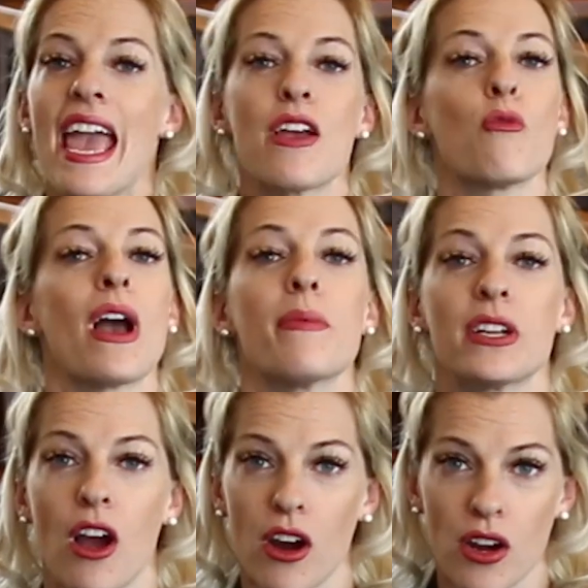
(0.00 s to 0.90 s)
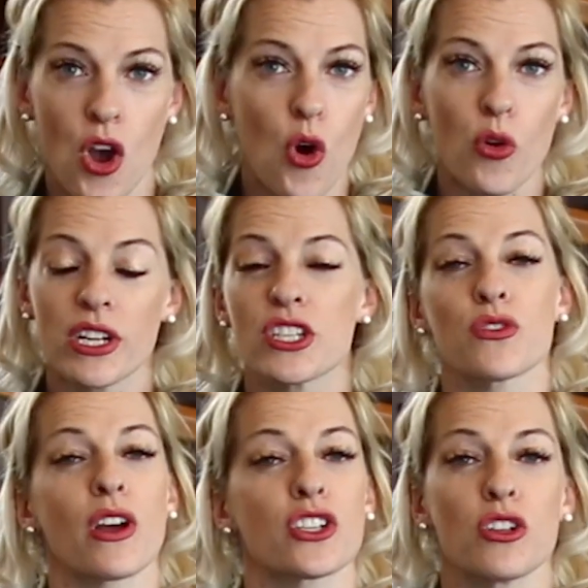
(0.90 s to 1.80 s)
a webinar or an
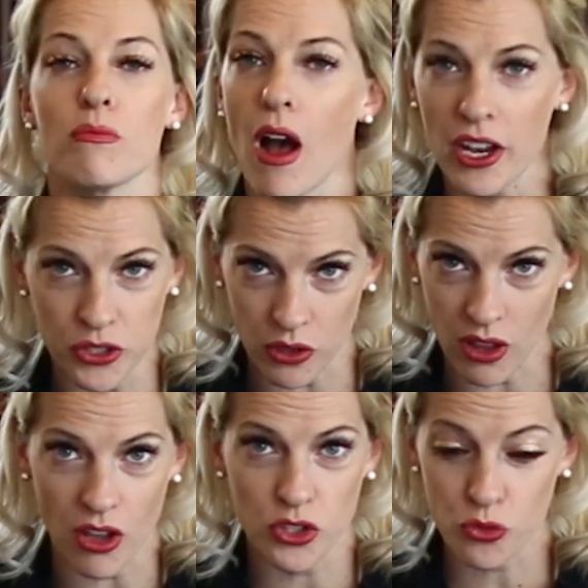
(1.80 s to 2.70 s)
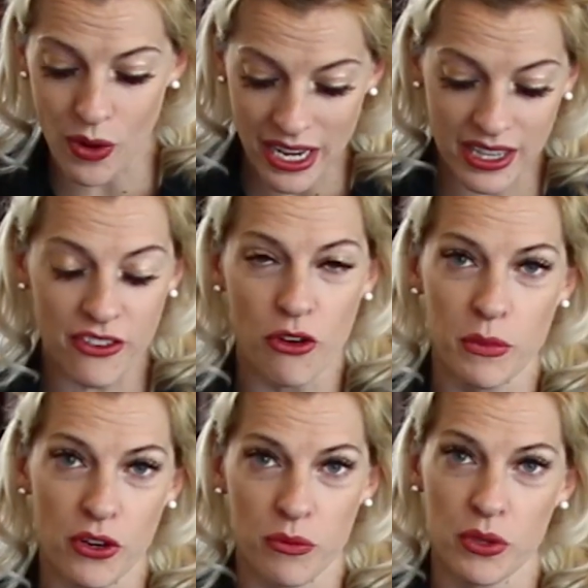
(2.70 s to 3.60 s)
instructional module directly
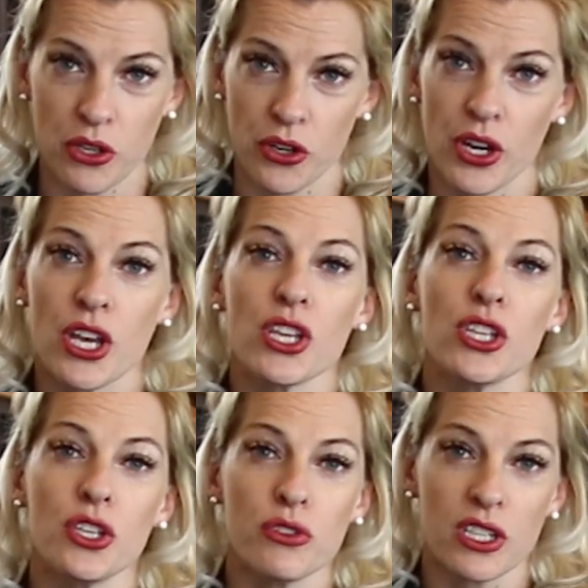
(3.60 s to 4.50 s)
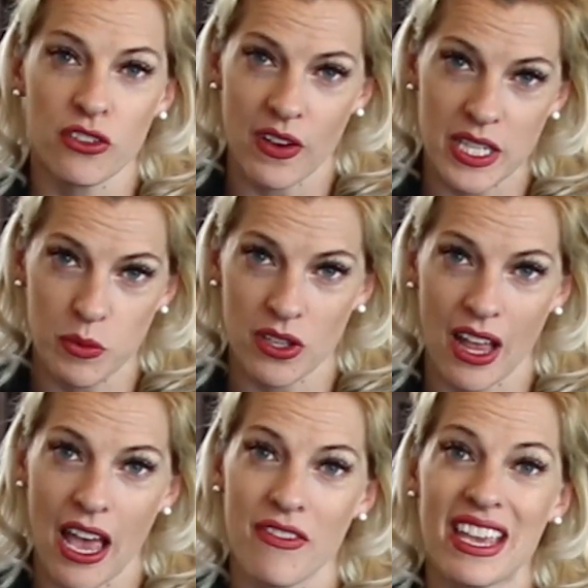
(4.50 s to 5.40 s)
from your computer using Facebook
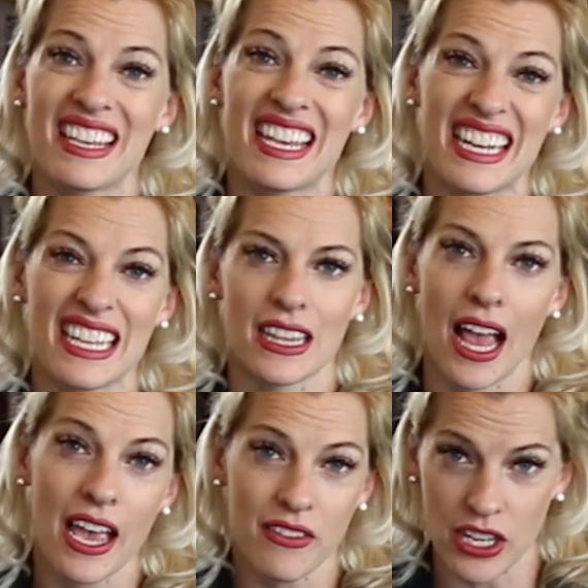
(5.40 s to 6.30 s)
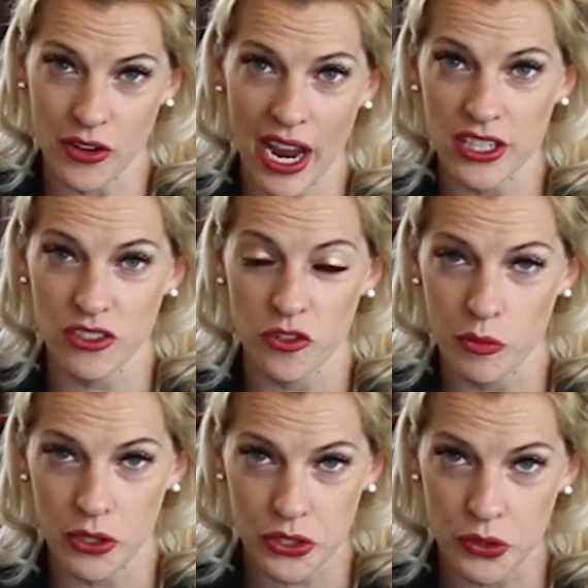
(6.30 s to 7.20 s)
Live and getting live interaction
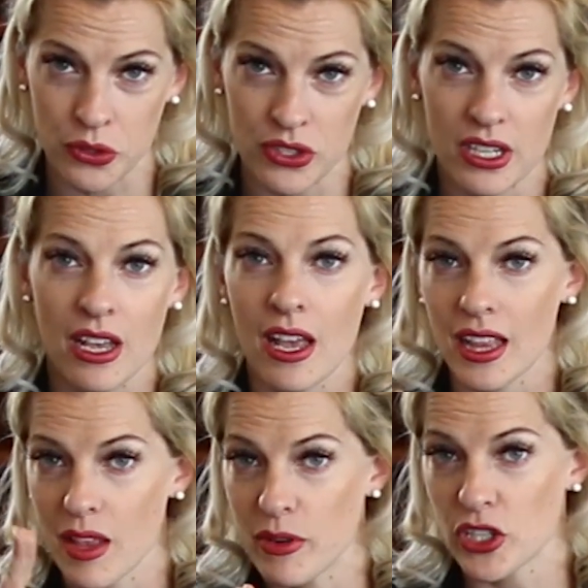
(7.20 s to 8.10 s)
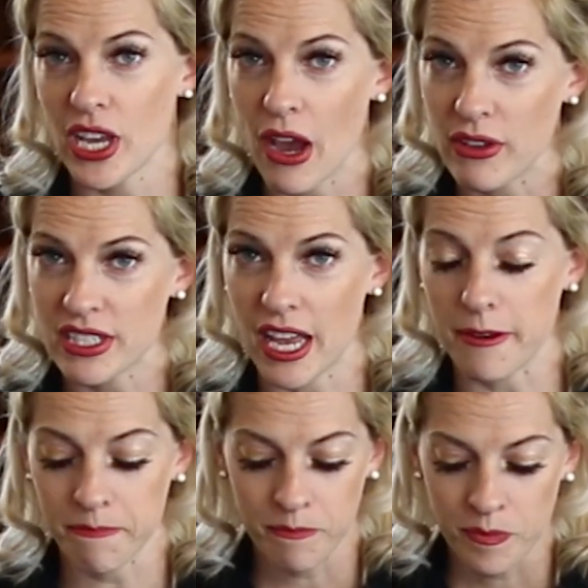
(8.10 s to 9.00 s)
from your students. Let me show you how it's
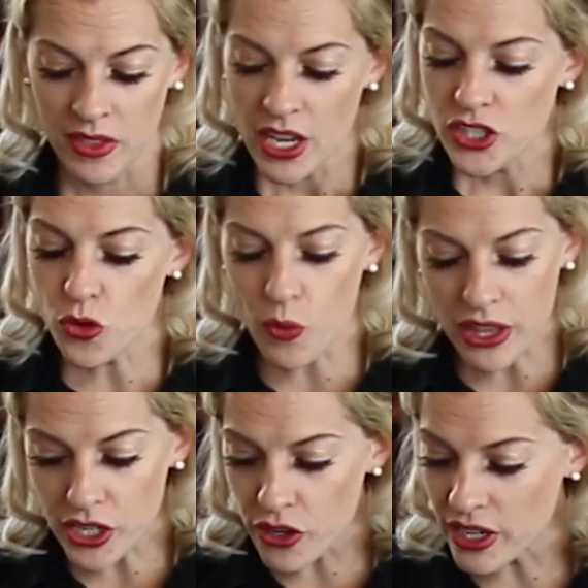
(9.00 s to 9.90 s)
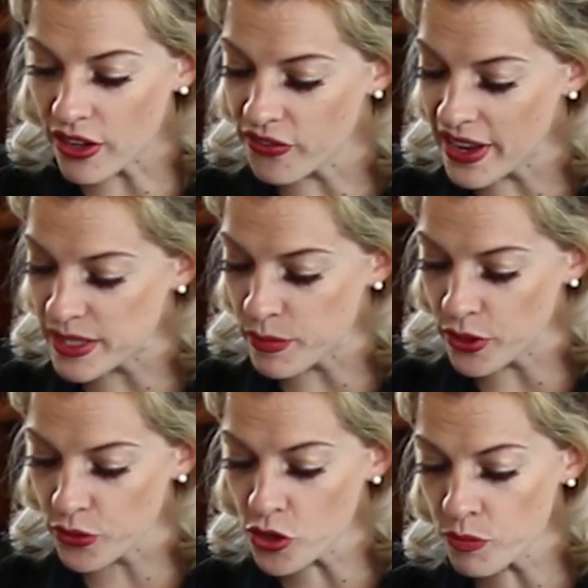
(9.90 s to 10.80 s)
done. So whether you're in a
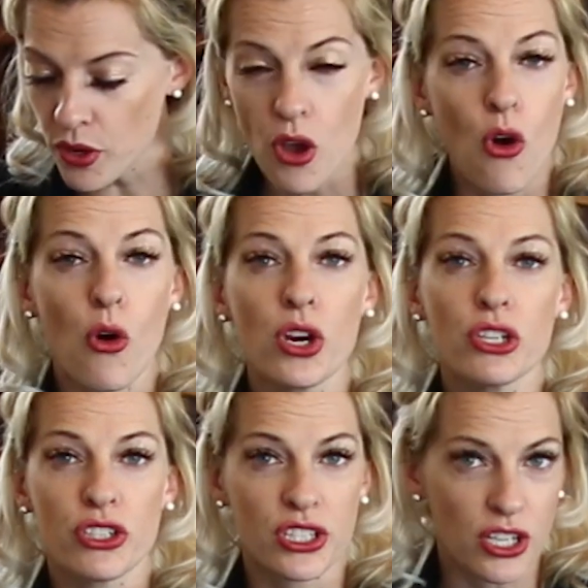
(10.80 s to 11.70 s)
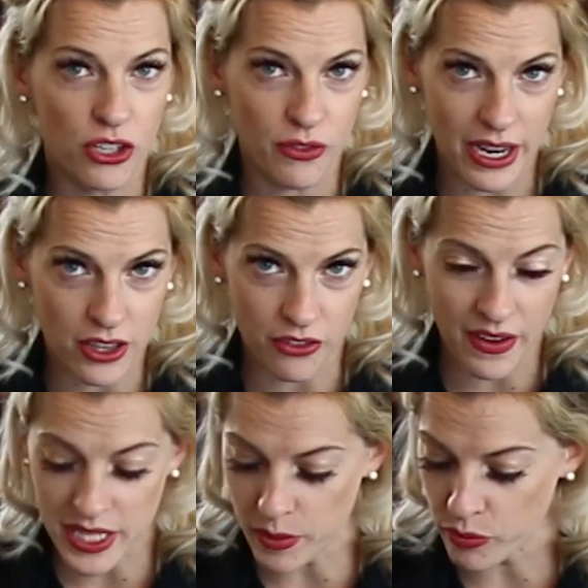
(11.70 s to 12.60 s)
Facebook group or you're just on your regular
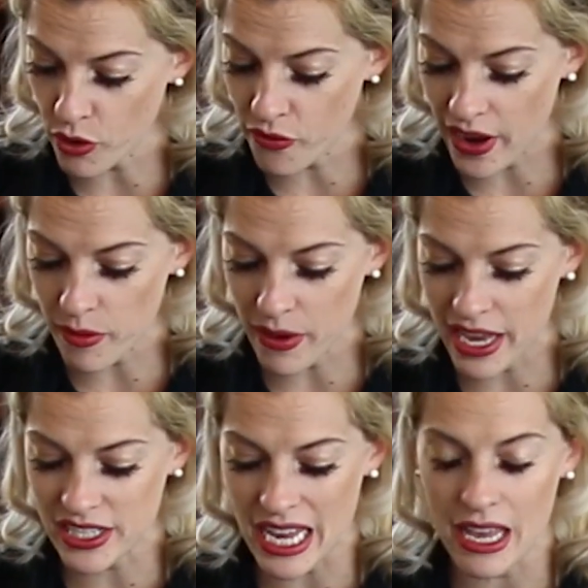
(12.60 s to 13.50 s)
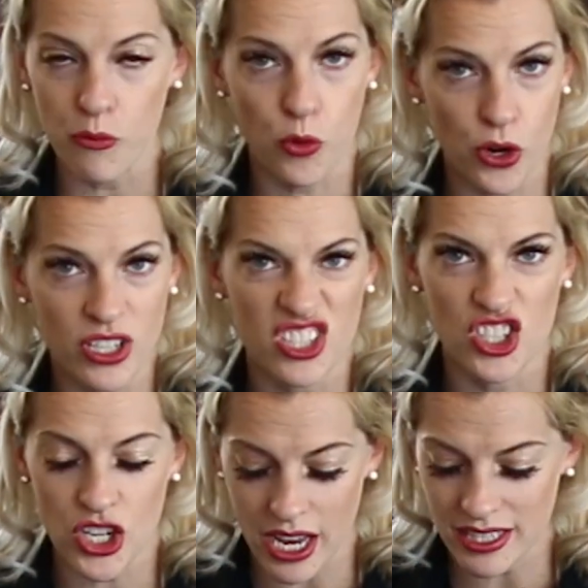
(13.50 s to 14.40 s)
Facebook profile page, it works
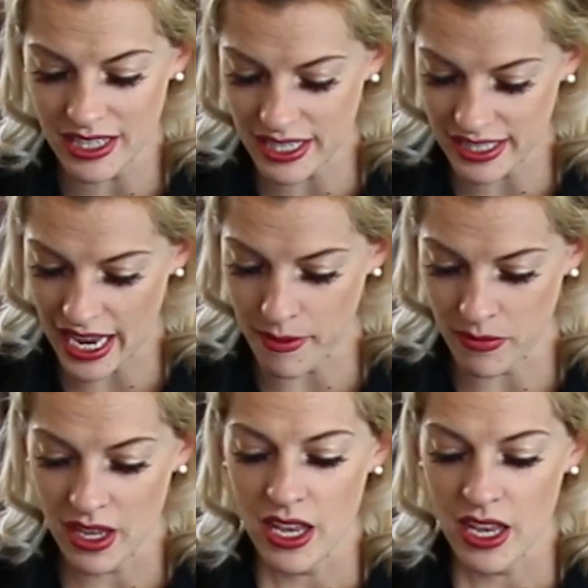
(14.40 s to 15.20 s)
just the same.